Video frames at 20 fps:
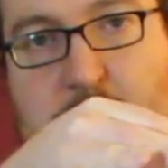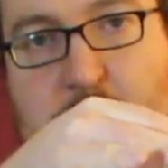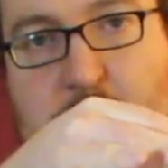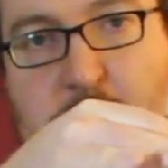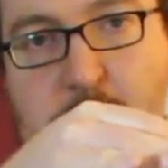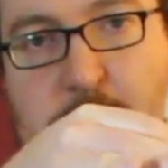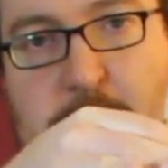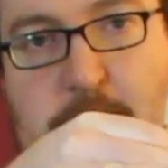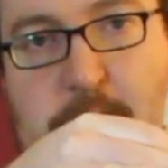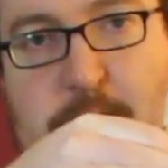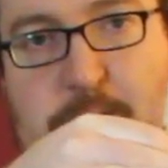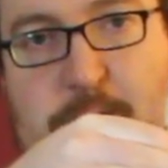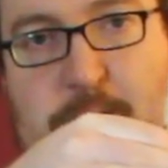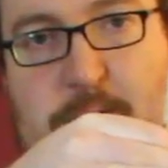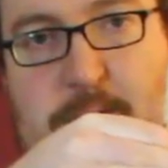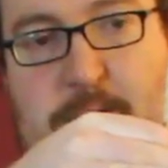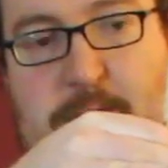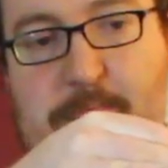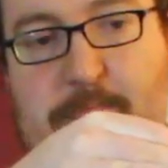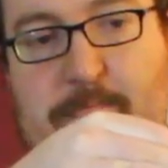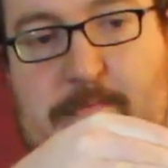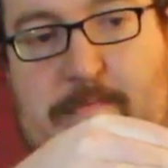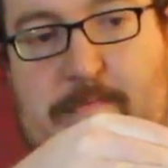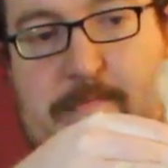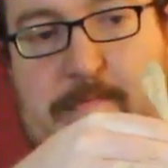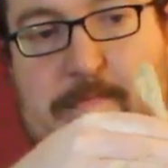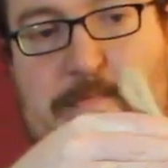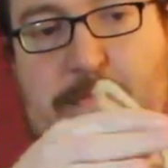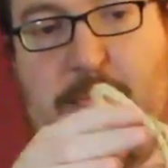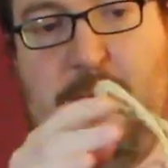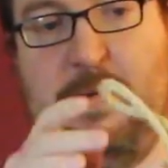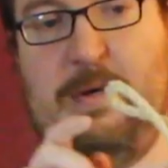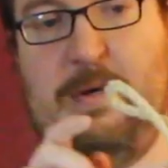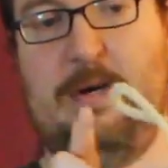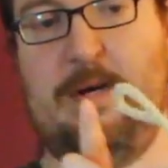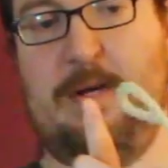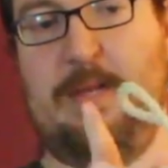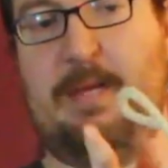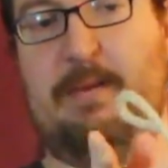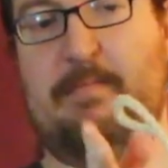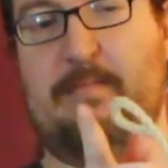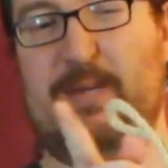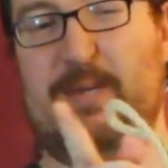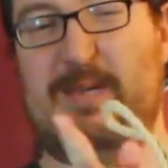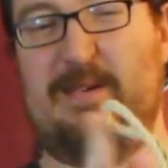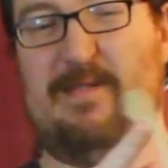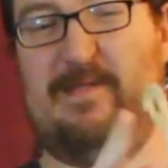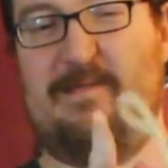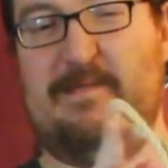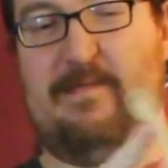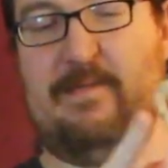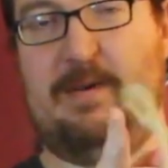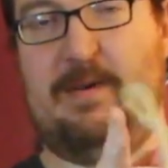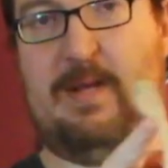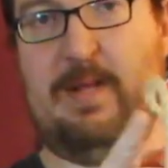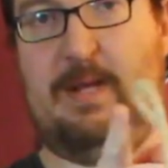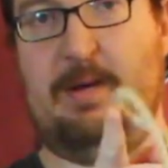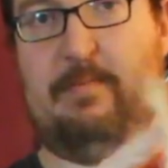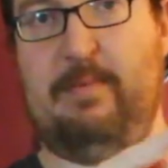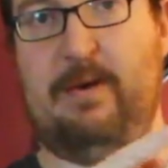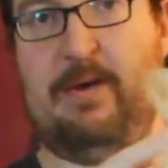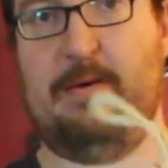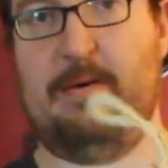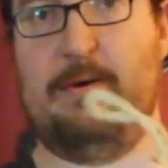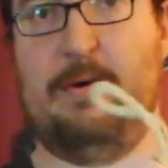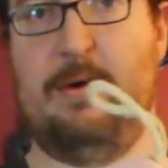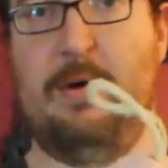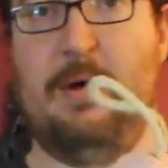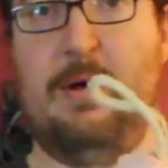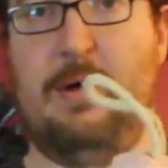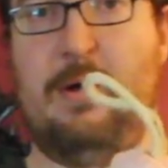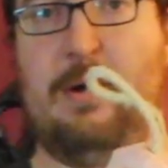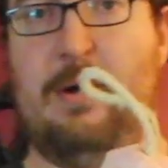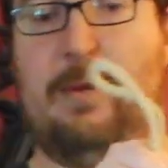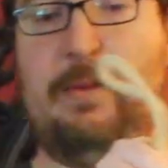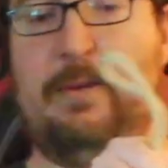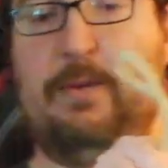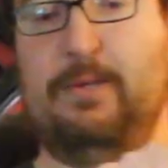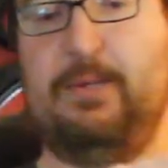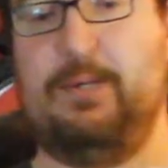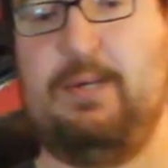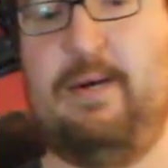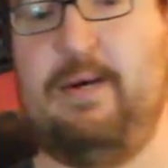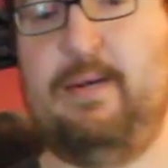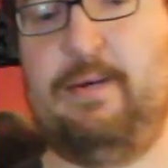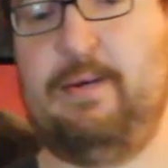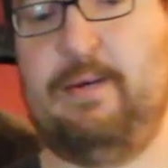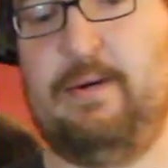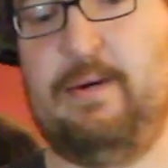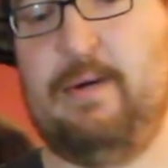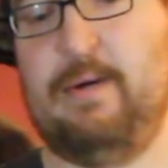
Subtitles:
grip onto it, leave myself a little bit on the other side.